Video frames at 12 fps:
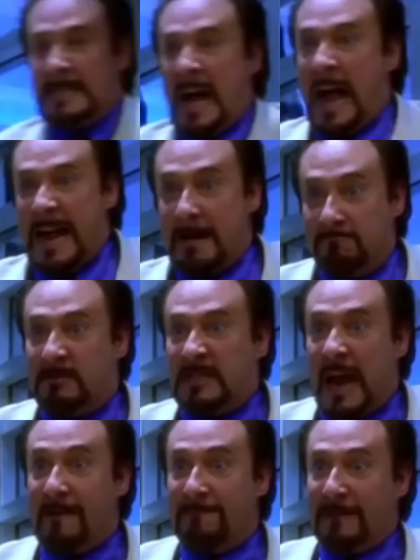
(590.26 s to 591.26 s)
I
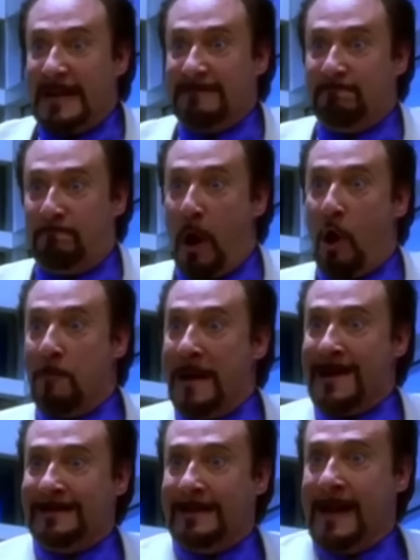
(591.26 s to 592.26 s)
am Devlin
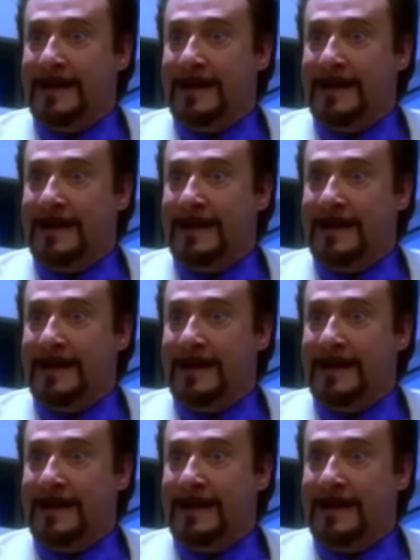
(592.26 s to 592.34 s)
Bowman!